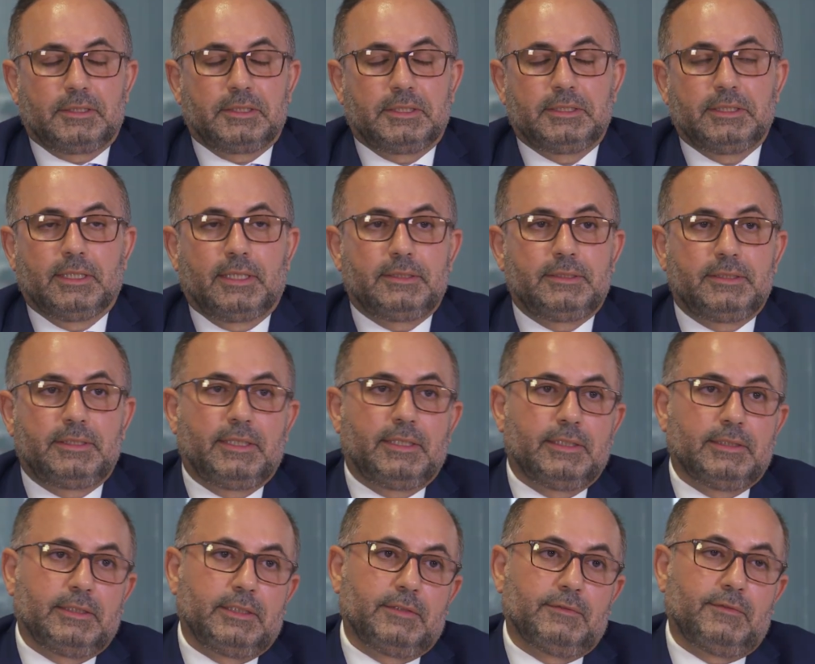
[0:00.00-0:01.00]

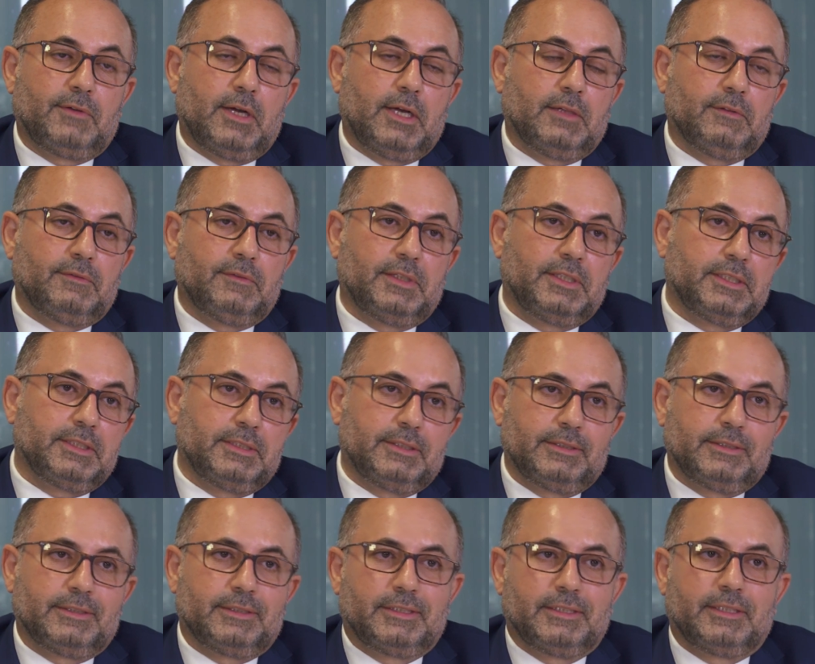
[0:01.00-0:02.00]
Glendale evolving
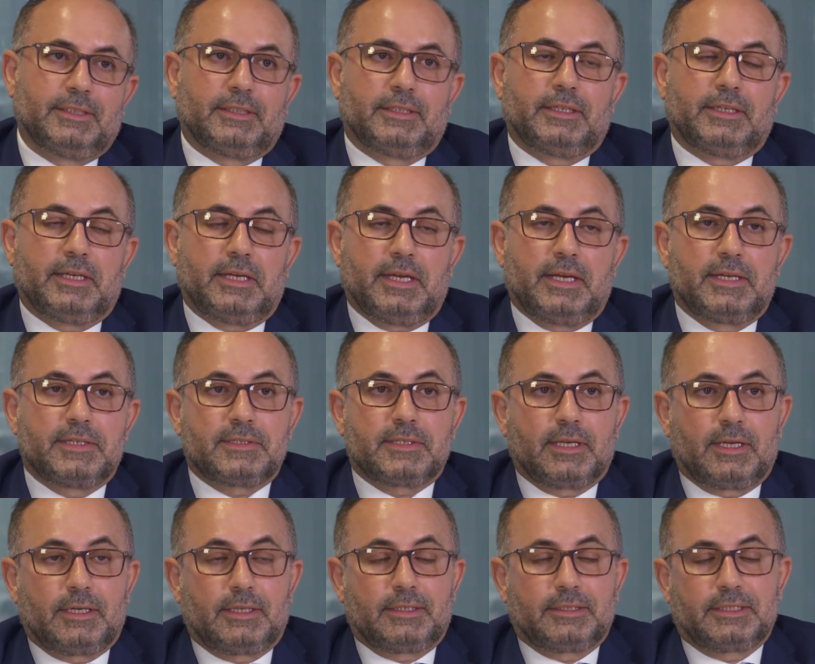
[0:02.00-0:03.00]
as
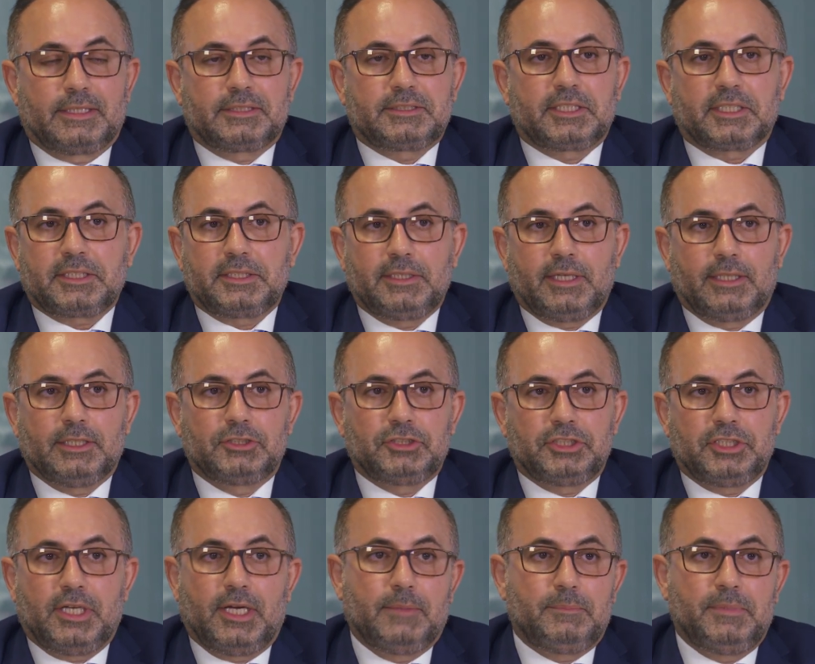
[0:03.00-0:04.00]
a, a
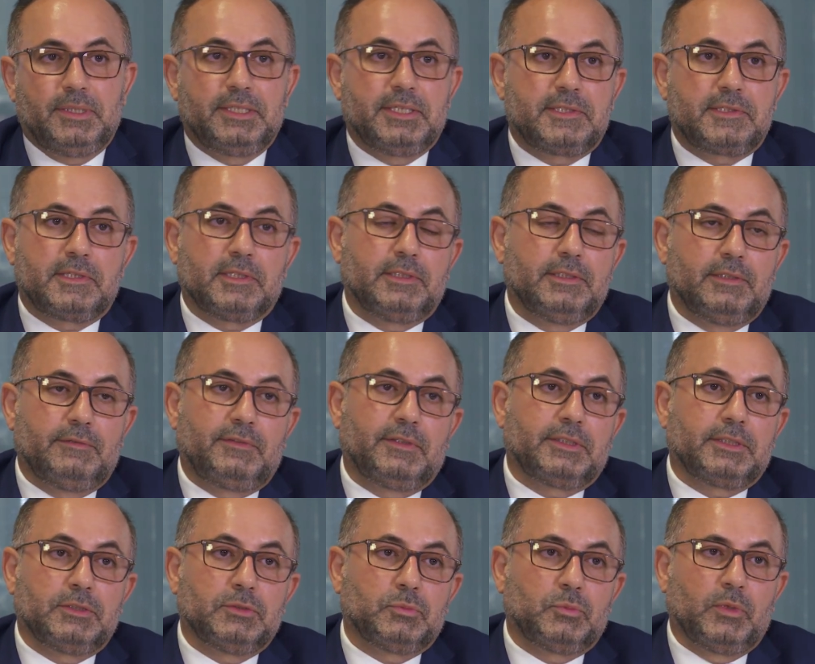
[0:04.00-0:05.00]
technology hub in a
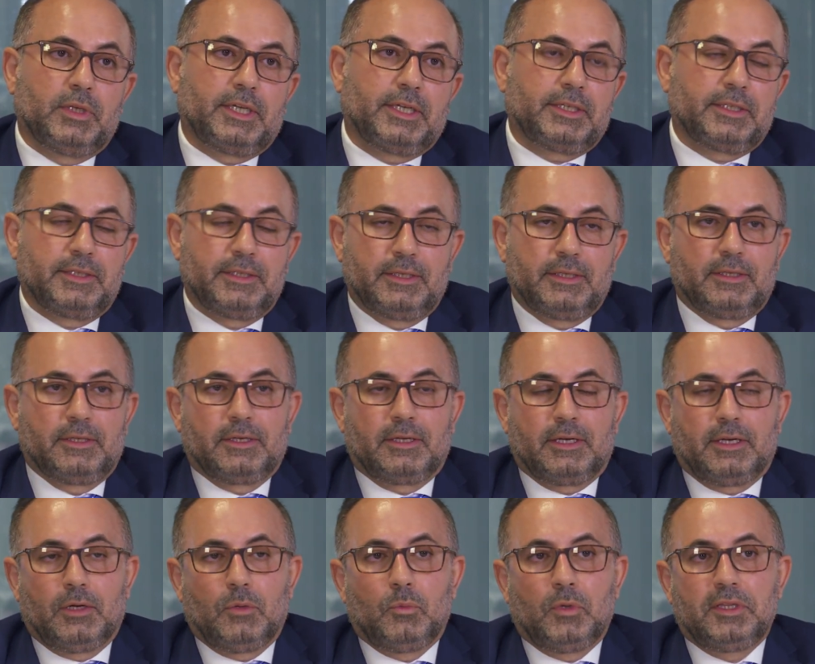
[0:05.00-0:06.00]
significant way.
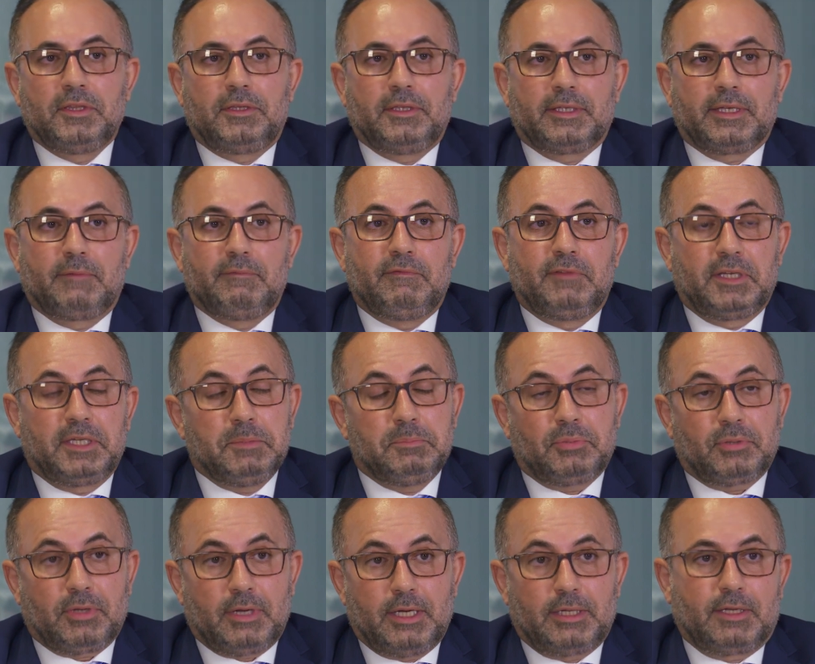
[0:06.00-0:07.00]
Uh, one thing I'm very
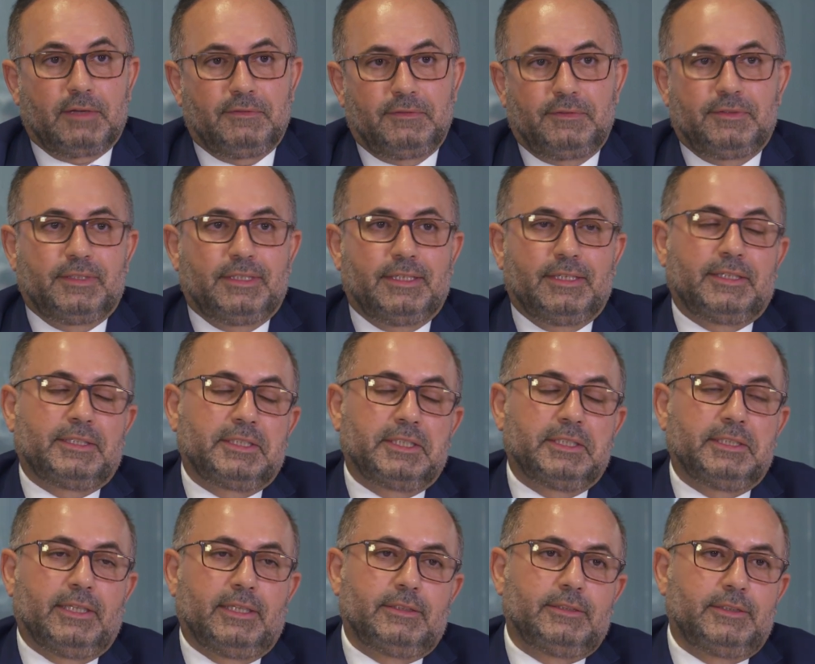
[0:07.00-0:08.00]
proud of uh, in
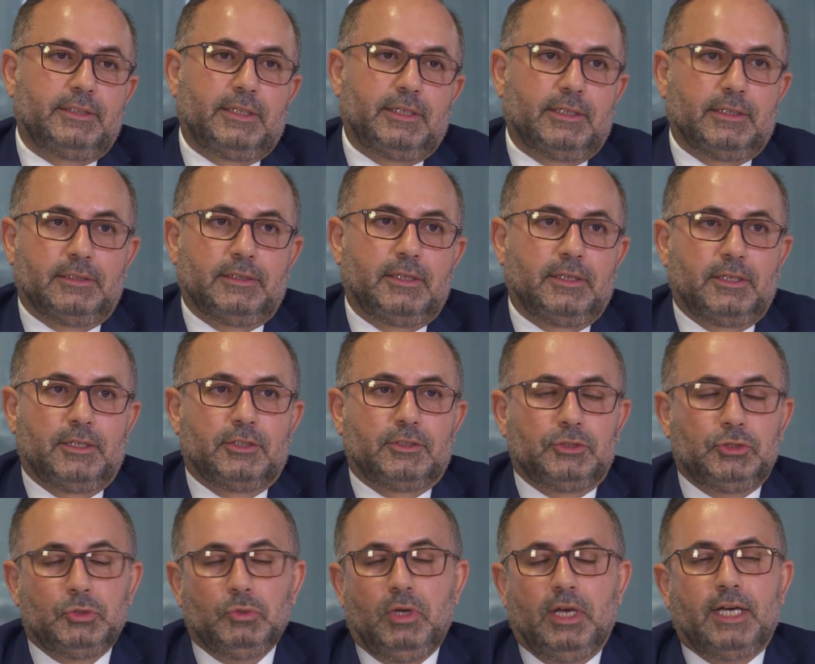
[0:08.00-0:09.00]
Glendale,
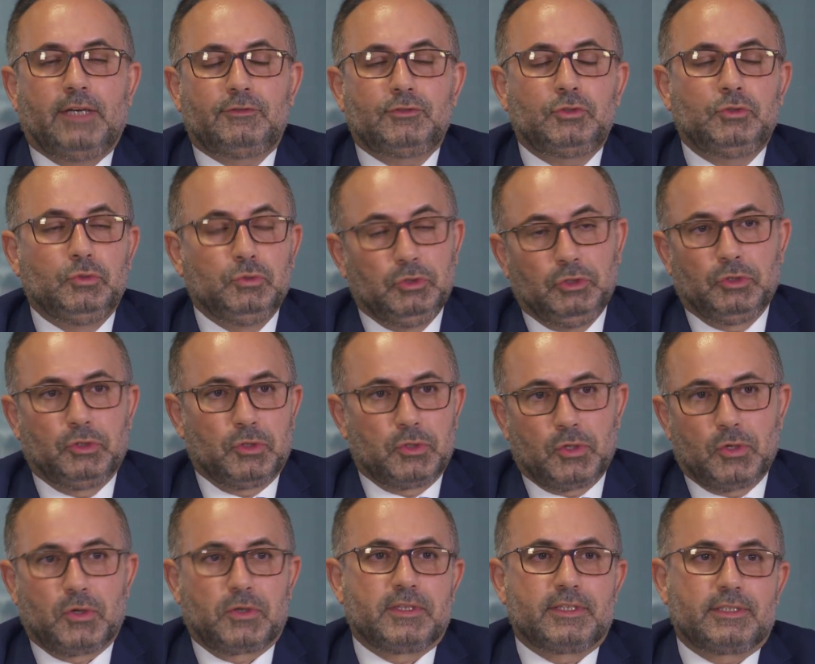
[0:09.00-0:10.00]
you have two
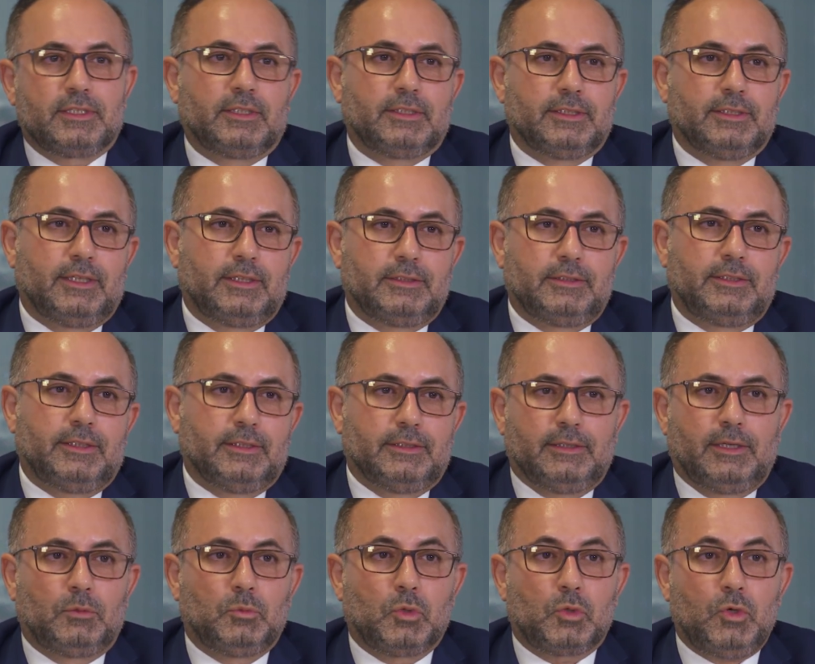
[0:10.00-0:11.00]
unicorns in Glendale,
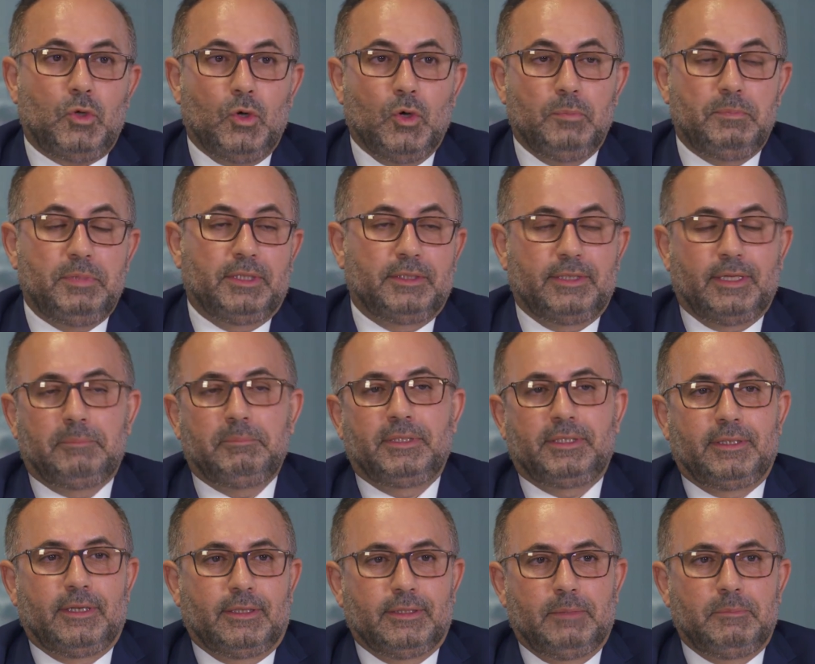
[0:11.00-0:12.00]
and we're hoping that
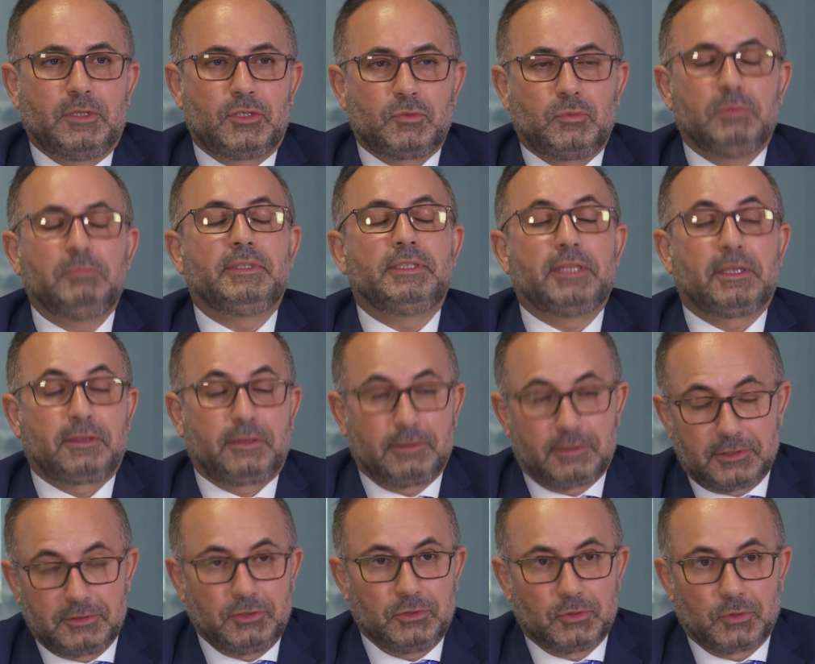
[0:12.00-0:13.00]
Beyond Limits will be the
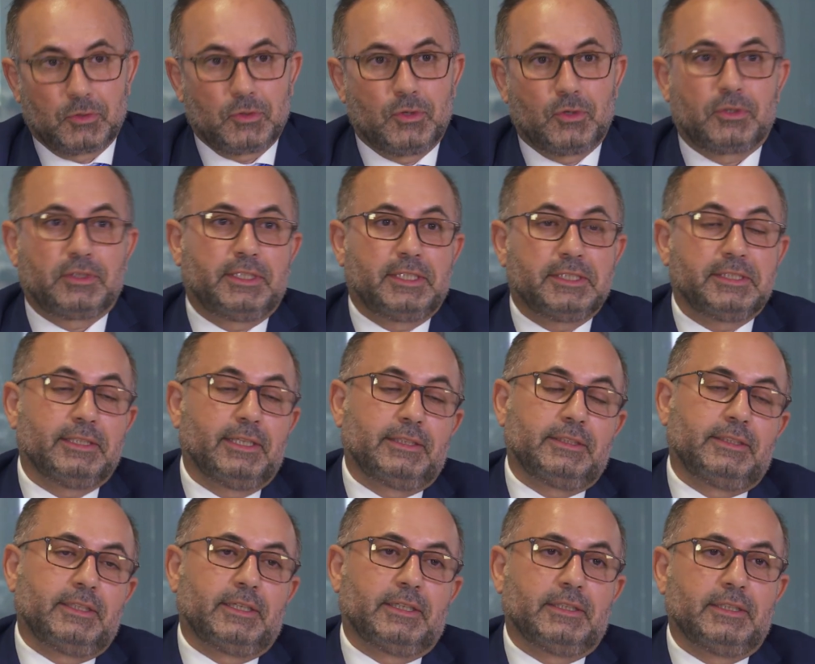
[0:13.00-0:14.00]
third unicorn in
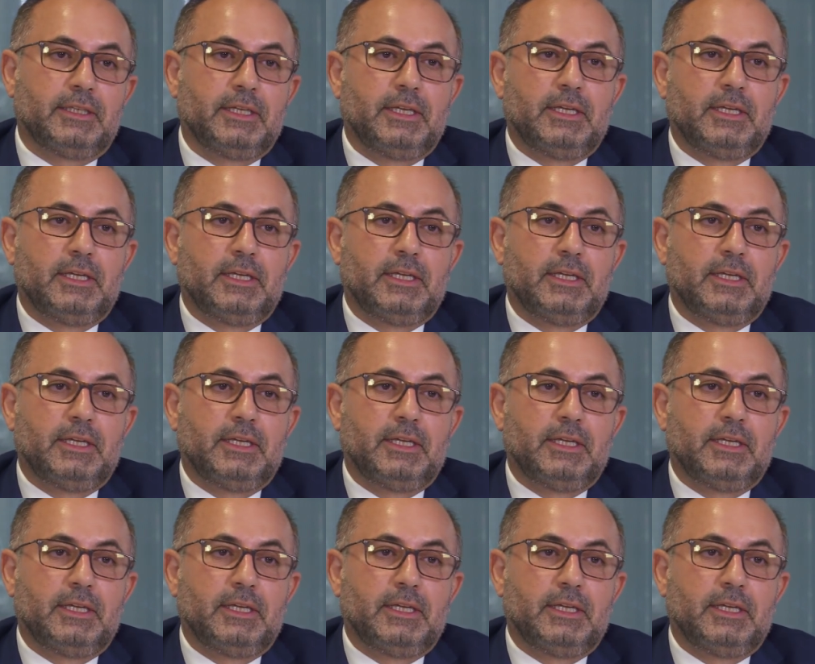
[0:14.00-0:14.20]
Glendale.